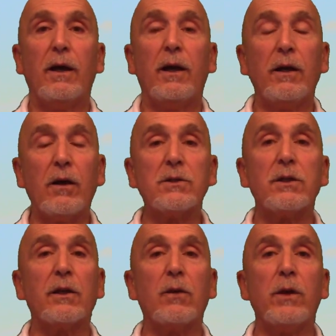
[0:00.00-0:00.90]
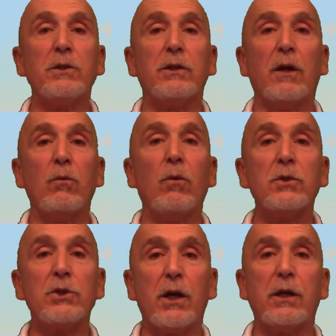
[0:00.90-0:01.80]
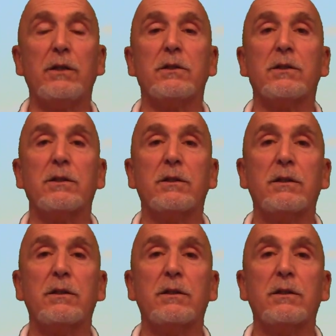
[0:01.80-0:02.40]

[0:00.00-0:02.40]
And he asked her the question, oh, what changed?